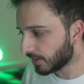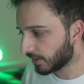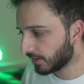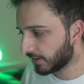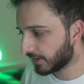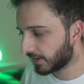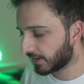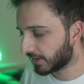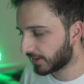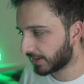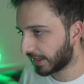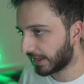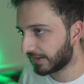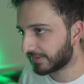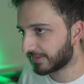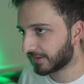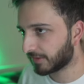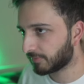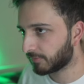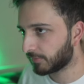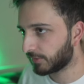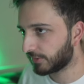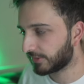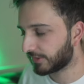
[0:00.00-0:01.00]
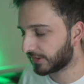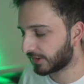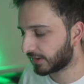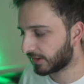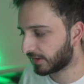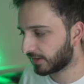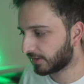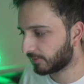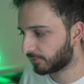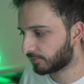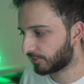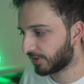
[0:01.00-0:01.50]
as I'm using
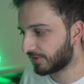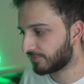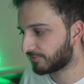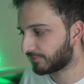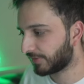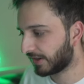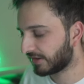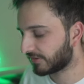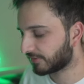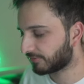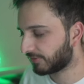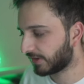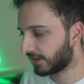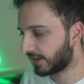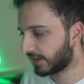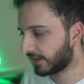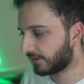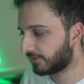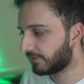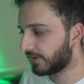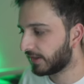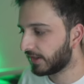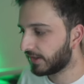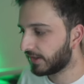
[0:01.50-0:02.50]
Brave browser right now.